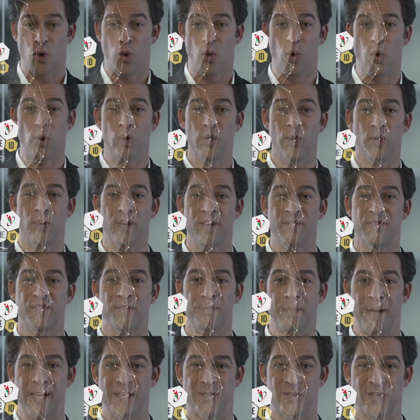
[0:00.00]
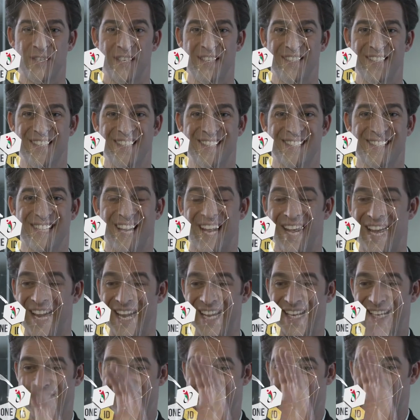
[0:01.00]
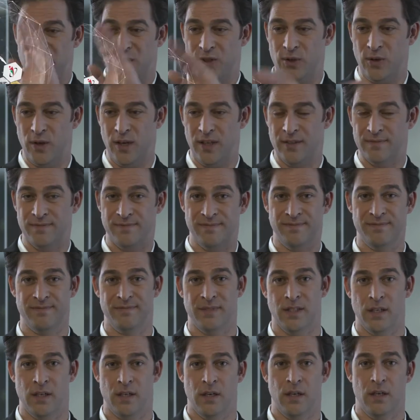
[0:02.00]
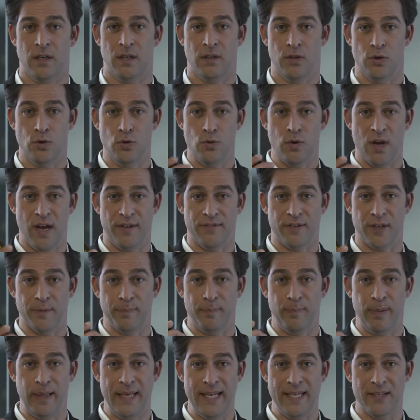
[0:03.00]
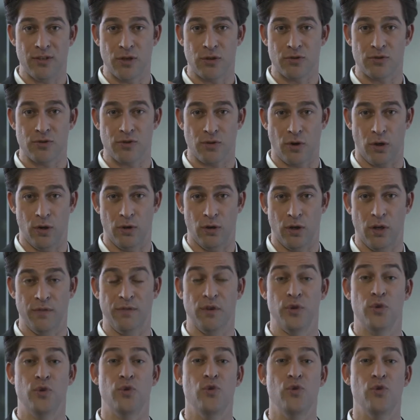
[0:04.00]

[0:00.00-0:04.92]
All your information is entirely secure. You have complete control over